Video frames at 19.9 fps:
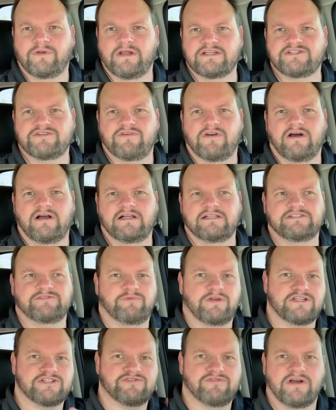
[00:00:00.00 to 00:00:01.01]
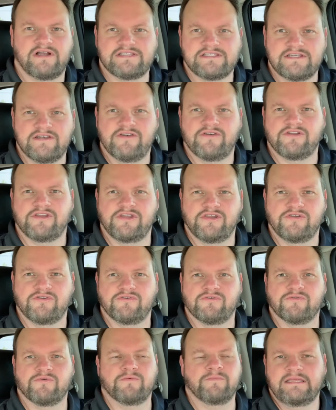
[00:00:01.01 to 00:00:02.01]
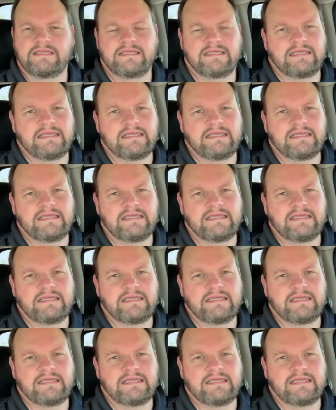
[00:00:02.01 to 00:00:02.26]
restaurants, restaurants near you.